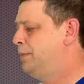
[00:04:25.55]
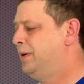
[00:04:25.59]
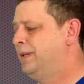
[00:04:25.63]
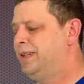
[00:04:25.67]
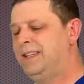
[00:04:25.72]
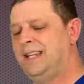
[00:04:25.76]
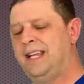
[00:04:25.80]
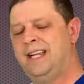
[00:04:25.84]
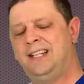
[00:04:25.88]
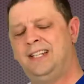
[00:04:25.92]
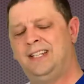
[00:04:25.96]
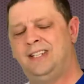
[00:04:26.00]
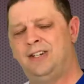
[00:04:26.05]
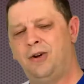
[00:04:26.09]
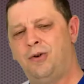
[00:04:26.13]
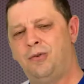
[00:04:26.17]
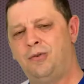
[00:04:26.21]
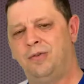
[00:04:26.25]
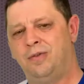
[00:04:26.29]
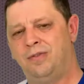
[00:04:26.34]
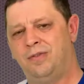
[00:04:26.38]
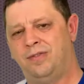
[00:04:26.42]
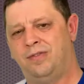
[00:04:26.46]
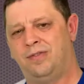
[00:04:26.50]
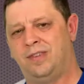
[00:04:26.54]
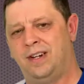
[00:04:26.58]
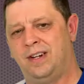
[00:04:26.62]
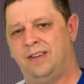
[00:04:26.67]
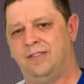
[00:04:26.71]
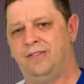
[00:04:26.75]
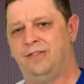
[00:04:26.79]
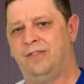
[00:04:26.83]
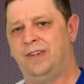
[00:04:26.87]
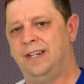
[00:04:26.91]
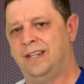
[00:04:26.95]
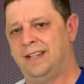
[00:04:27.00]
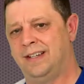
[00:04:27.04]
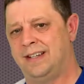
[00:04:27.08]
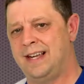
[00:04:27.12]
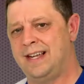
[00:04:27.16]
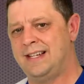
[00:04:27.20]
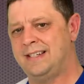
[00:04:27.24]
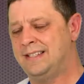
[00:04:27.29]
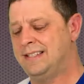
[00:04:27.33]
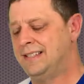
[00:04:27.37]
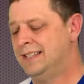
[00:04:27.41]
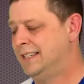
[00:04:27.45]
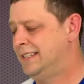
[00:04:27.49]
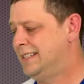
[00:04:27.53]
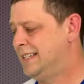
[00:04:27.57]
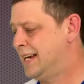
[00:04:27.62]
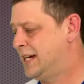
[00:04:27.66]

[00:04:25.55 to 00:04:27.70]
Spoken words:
But they don't realize that it's